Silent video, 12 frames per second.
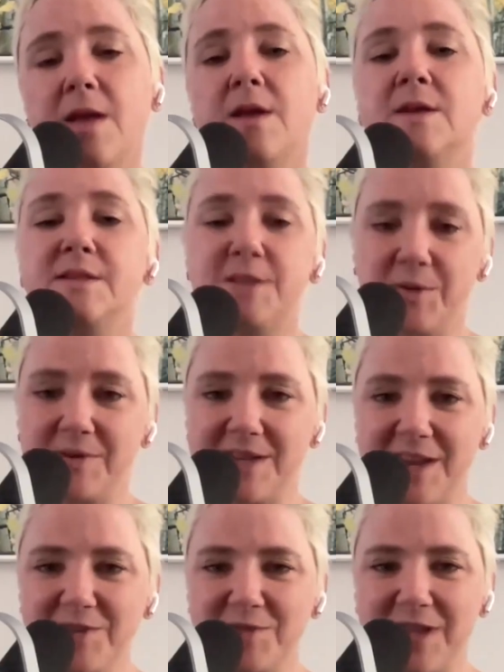So as an
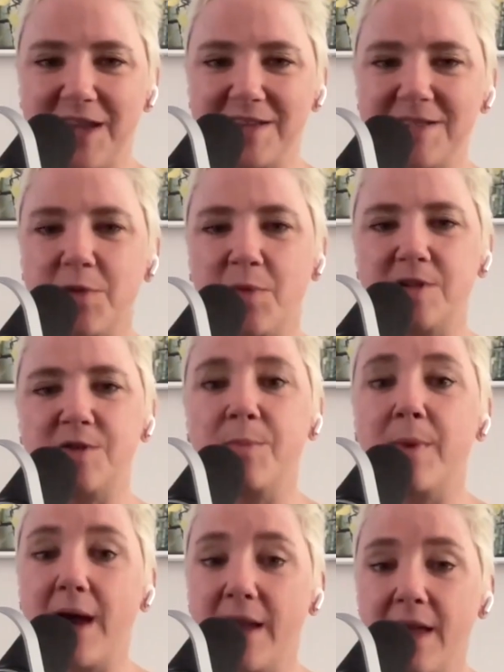exercise, I went to
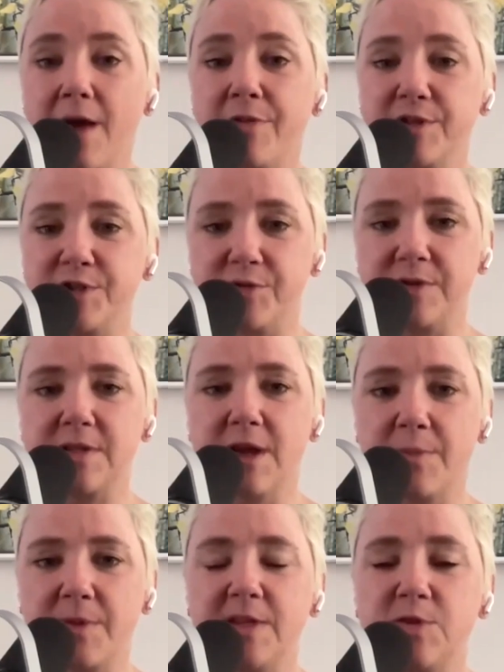my health insurance
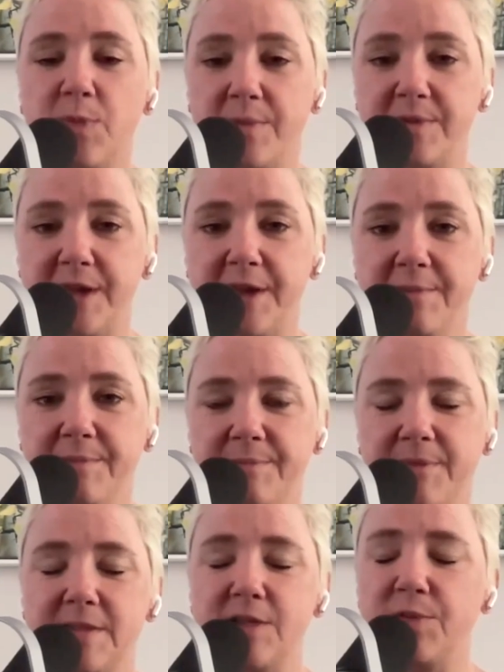company's website,
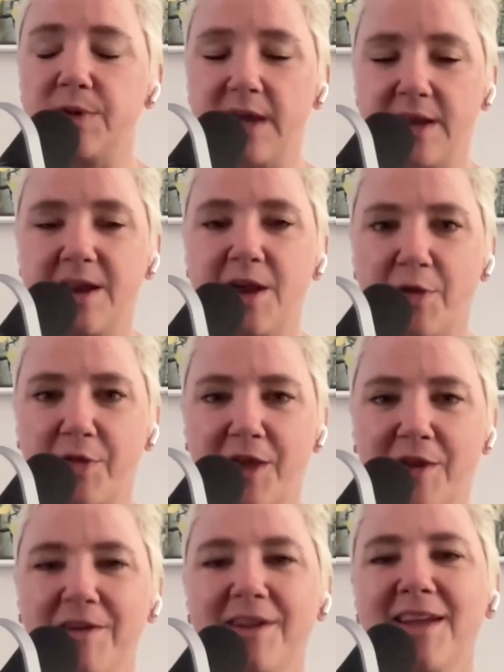that's United
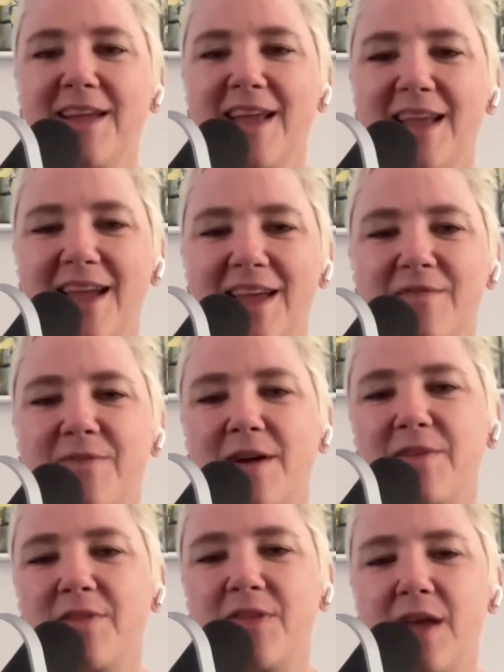Healthcare, and
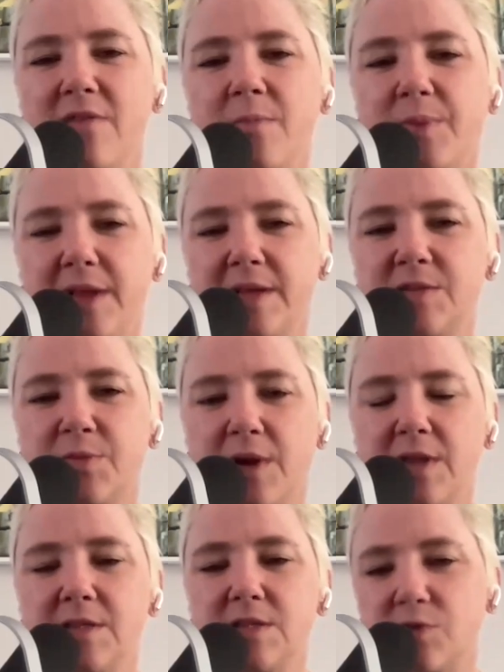found that they have a place where I
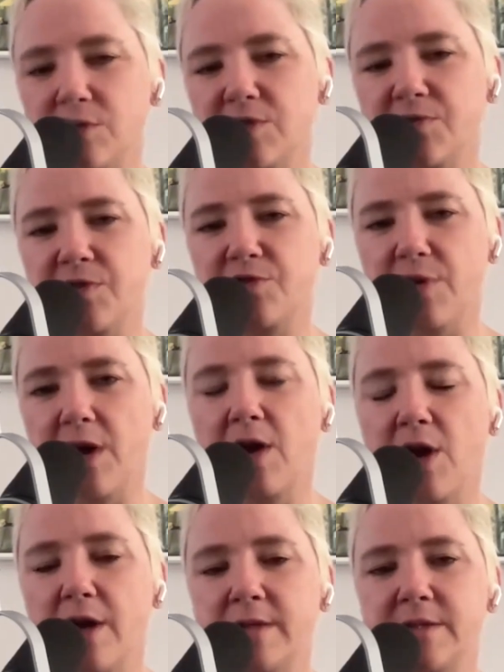can search for drug
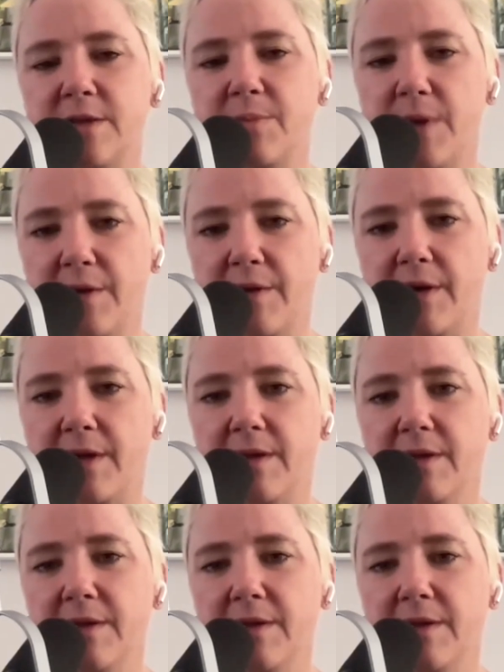cost comparing.